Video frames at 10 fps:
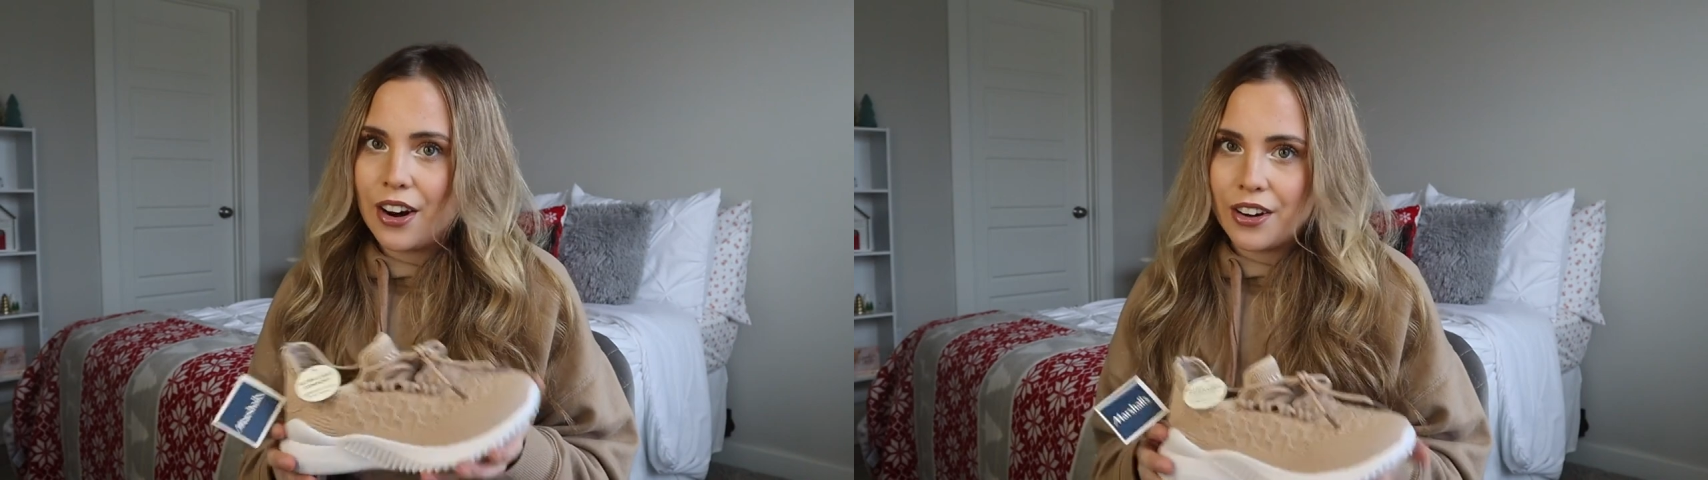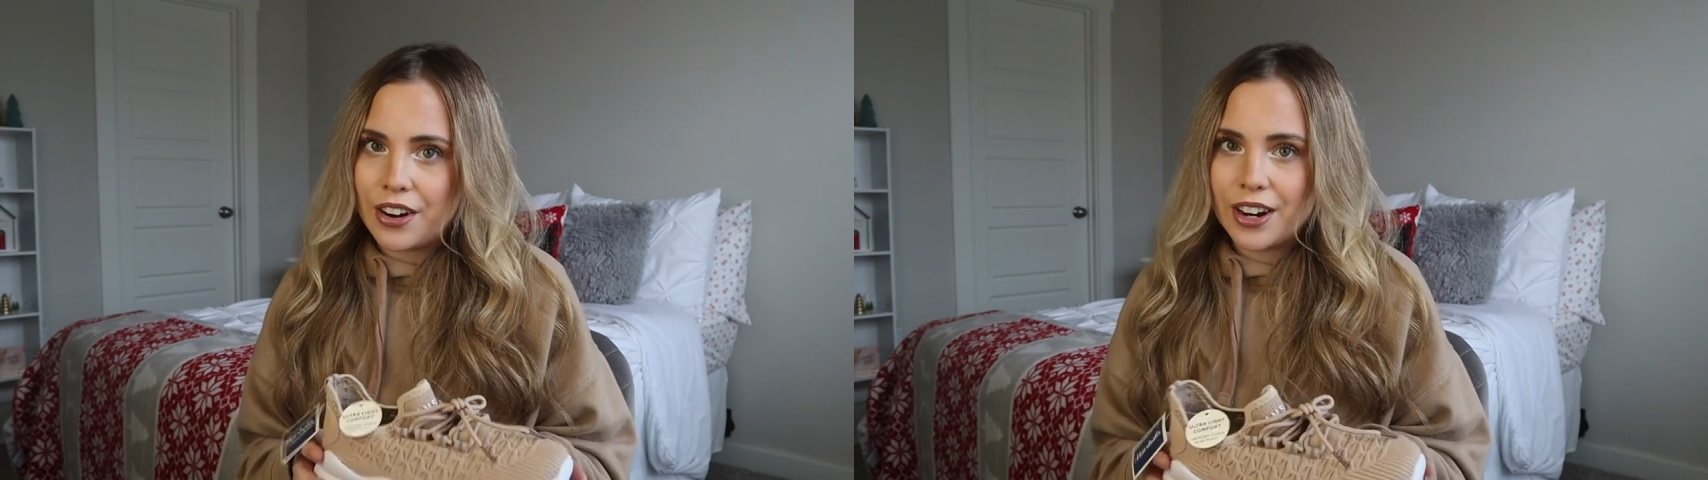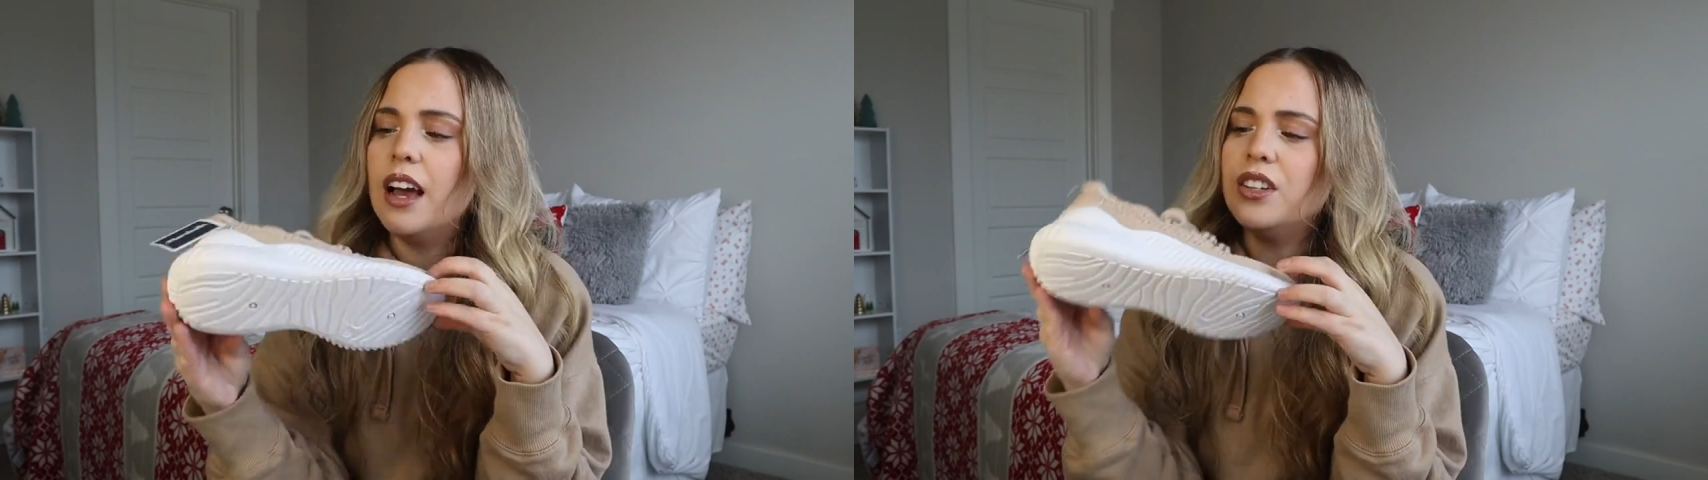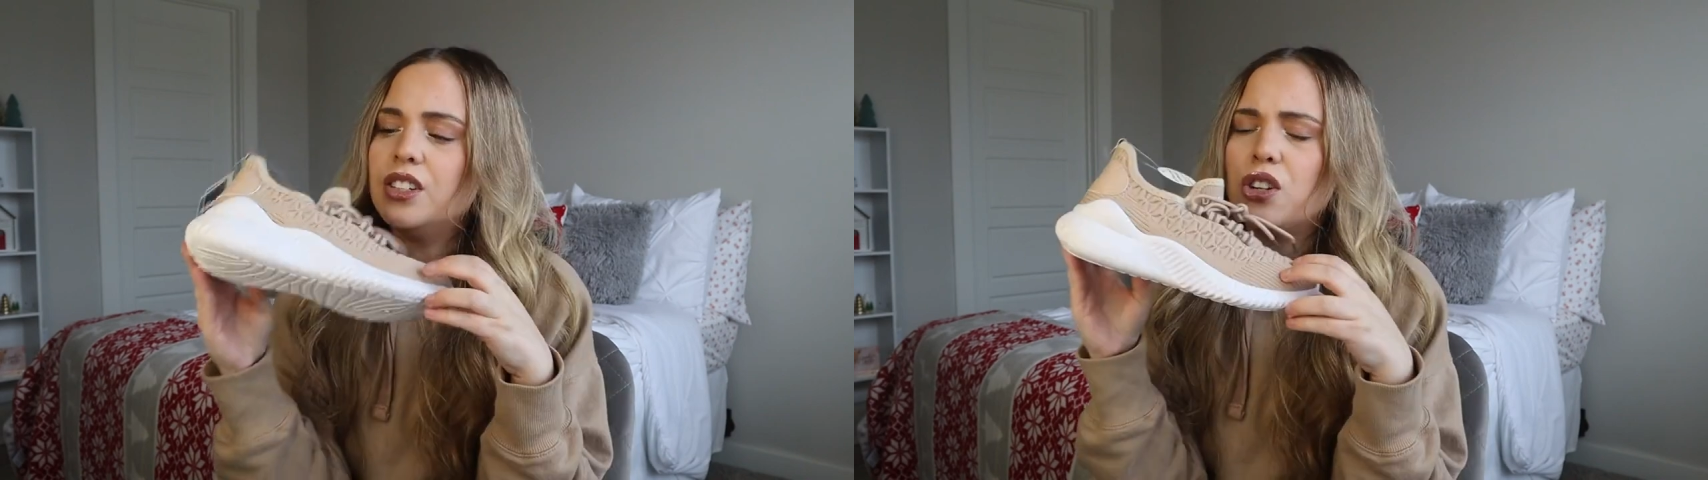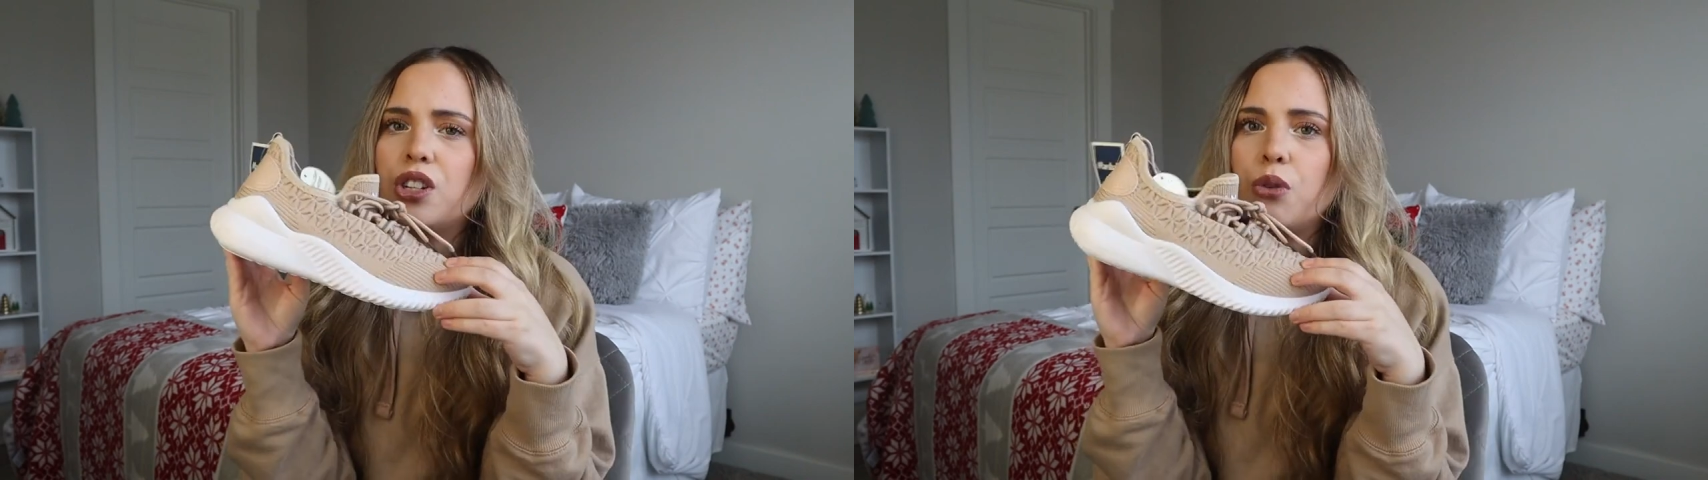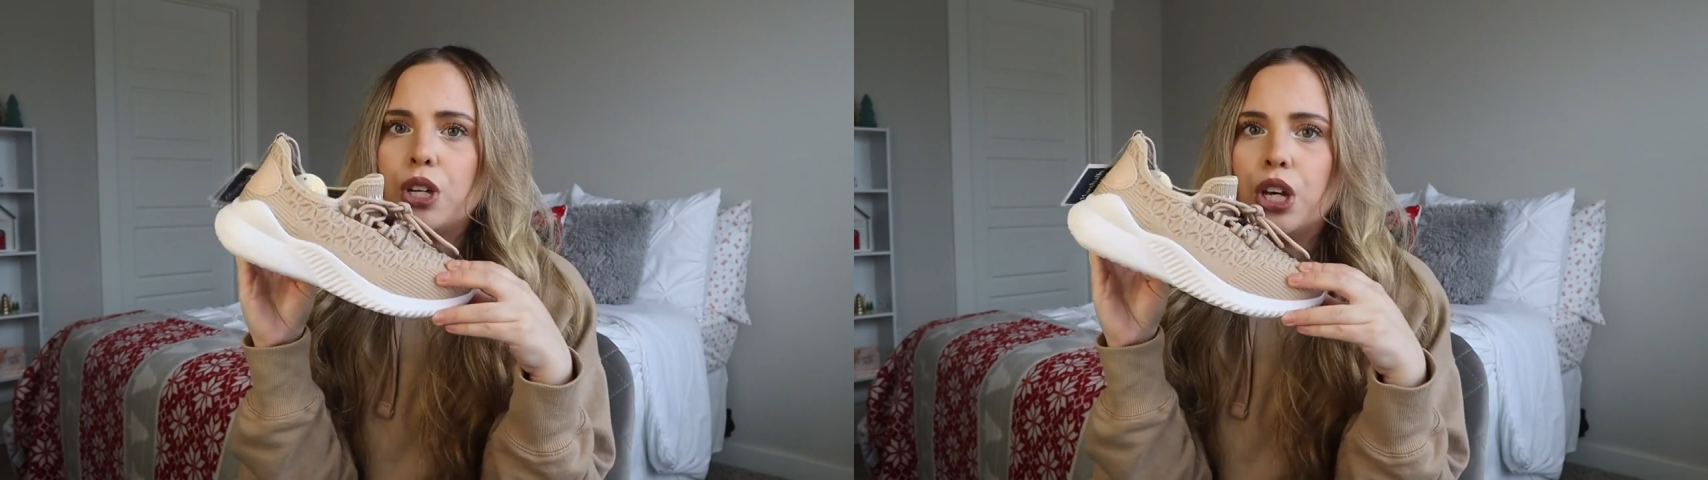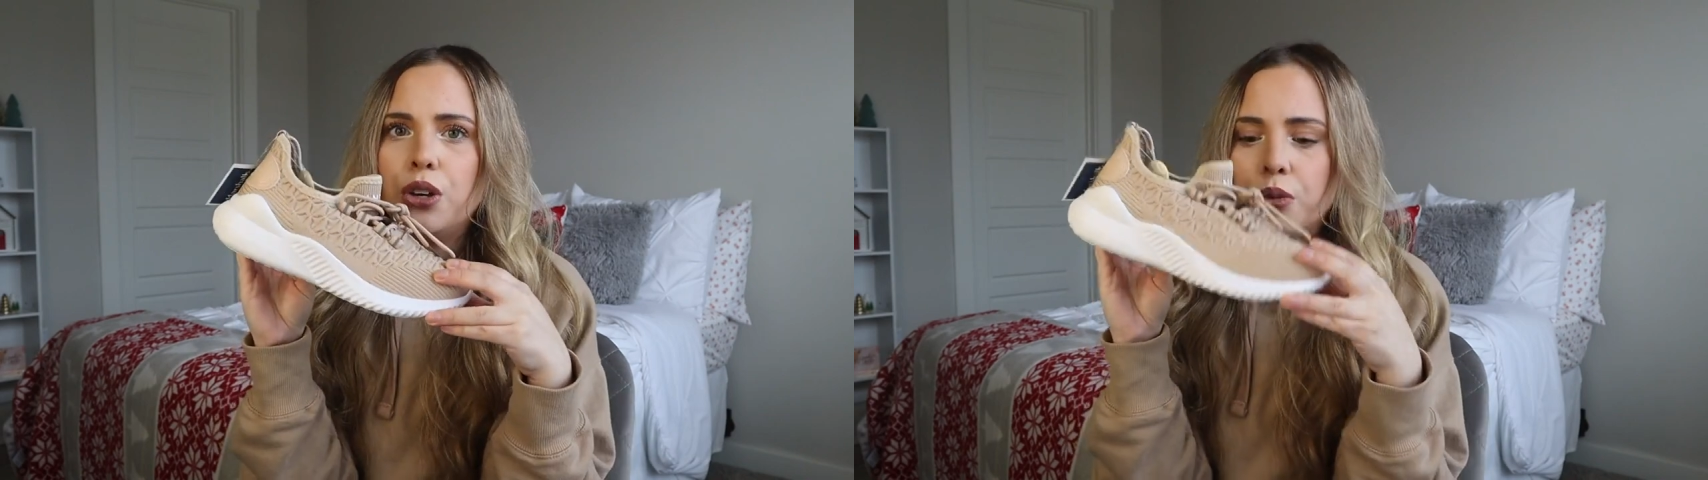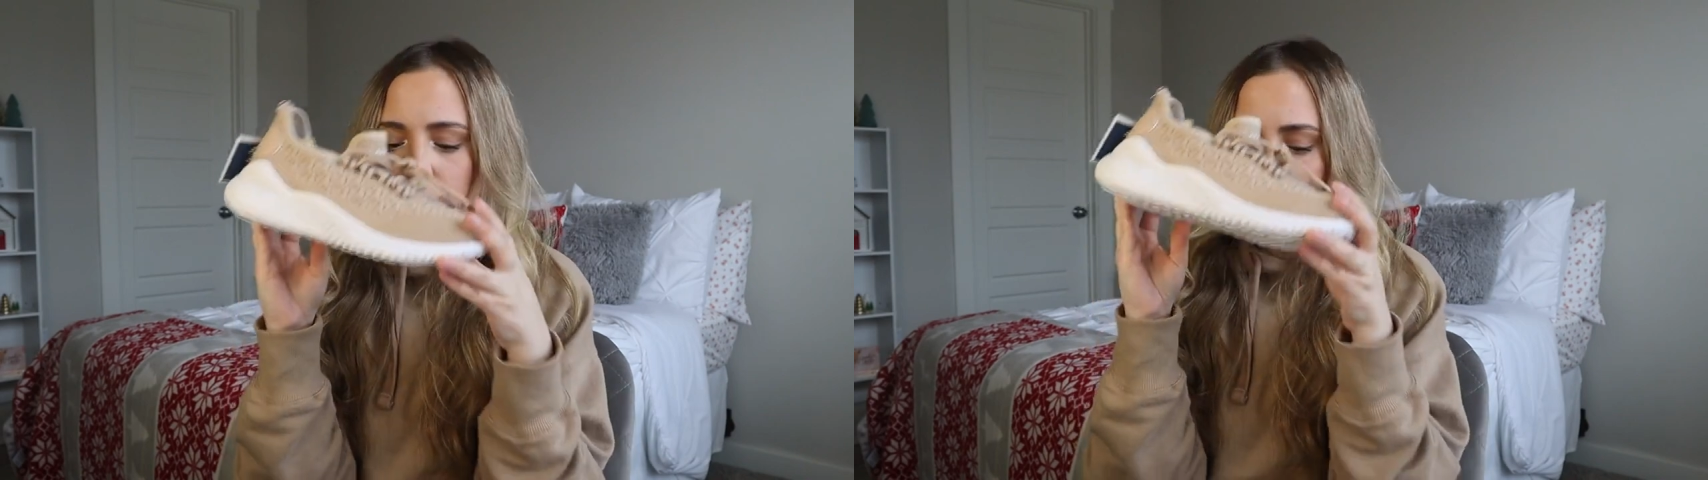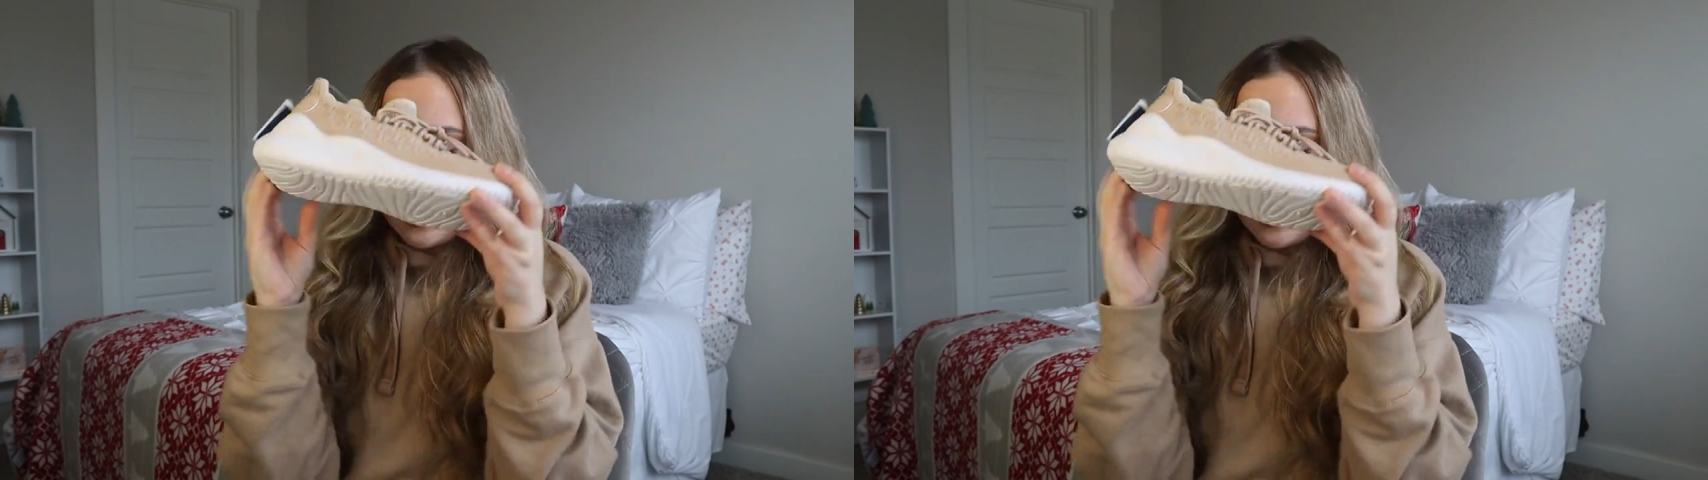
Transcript: harder. And these are so cute.